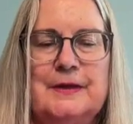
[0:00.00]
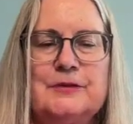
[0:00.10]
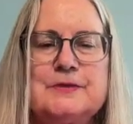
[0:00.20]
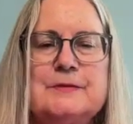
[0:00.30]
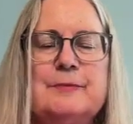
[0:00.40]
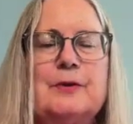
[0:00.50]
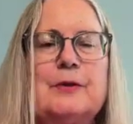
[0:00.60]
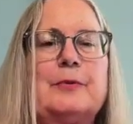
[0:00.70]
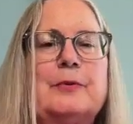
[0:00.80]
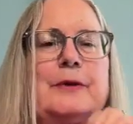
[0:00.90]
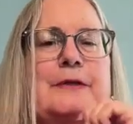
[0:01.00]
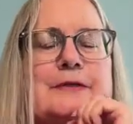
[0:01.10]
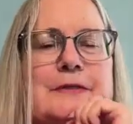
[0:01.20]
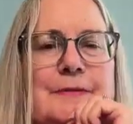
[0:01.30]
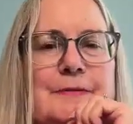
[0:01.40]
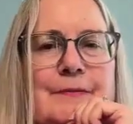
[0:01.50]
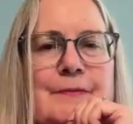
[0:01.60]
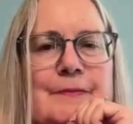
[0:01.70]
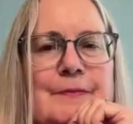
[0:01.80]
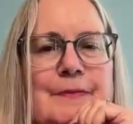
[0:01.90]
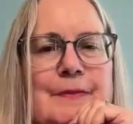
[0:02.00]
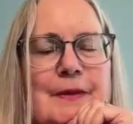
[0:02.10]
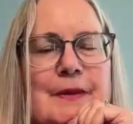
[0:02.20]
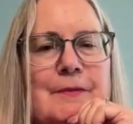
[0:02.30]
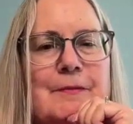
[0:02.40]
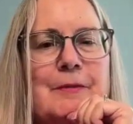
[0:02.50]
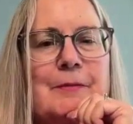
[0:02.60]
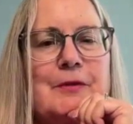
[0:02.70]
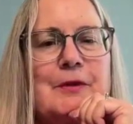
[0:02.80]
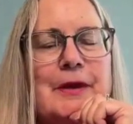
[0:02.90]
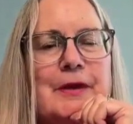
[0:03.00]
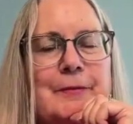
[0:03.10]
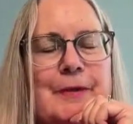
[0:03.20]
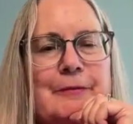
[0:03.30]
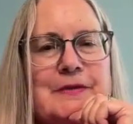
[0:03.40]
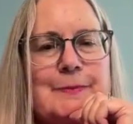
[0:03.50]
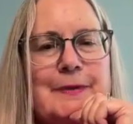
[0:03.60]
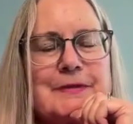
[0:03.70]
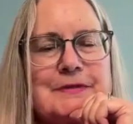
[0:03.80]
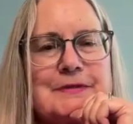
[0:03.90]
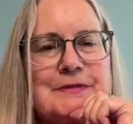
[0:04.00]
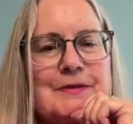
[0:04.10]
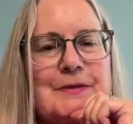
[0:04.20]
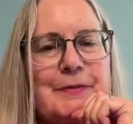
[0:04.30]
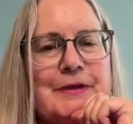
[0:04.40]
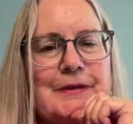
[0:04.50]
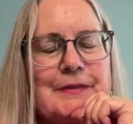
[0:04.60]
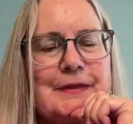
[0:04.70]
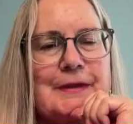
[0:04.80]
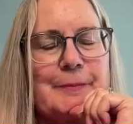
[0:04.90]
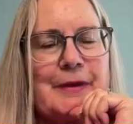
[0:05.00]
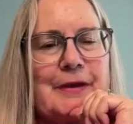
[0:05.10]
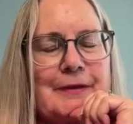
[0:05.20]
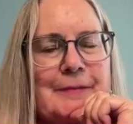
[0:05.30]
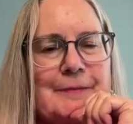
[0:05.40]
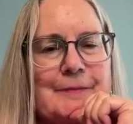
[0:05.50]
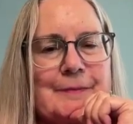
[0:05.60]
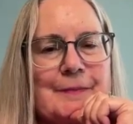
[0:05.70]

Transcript: And here's some bullet points when we're talking about responses so that we can think about it.